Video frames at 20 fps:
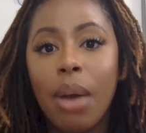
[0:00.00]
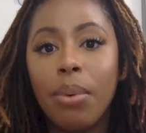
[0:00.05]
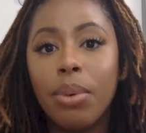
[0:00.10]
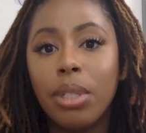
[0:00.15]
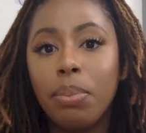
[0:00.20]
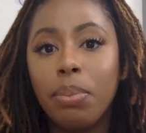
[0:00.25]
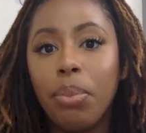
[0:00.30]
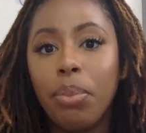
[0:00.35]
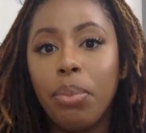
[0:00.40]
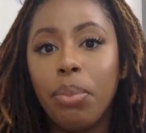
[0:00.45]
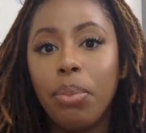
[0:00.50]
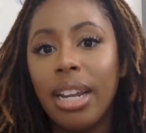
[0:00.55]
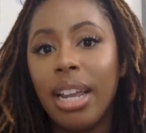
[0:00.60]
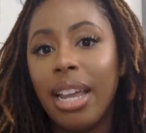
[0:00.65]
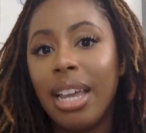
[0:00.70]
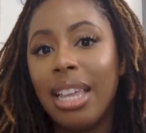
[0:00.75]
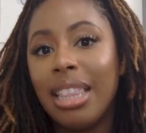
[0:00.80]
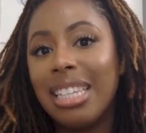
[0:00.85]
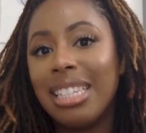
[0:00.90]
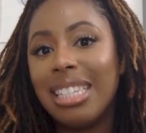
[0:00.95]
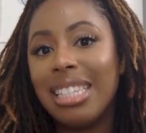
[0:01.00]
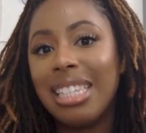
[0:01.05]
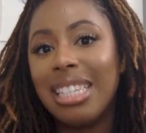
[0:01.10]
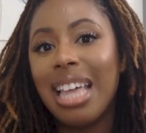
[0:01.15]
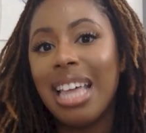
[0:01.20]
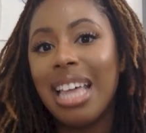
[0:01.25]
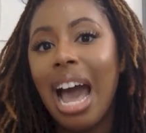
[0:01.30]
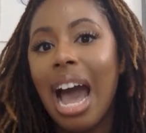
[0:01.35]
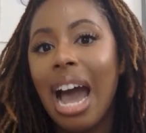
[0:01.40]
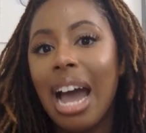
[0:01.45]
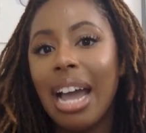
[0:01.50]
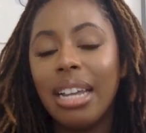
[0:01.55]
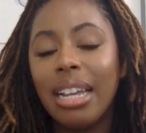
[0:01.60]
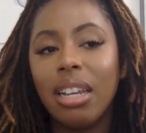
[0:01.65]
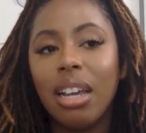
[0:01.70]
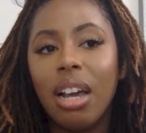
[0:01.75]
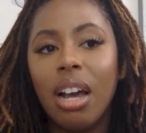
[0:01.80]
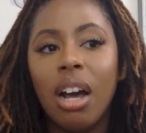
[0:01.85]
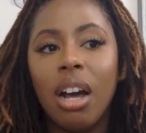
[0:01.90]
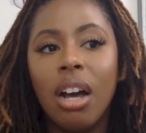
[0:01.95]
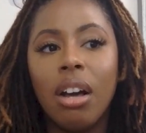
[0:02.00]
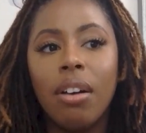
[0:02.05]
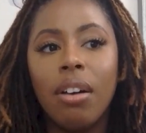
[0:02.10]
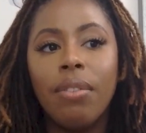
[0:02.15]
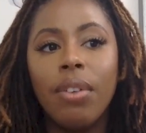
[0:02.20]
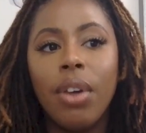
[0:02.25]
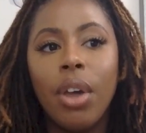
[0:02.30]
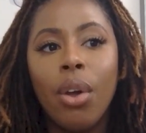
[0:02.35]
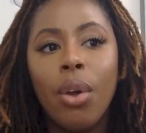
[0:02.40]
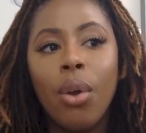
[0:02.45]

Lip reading: I was pregnant, and this is the height of,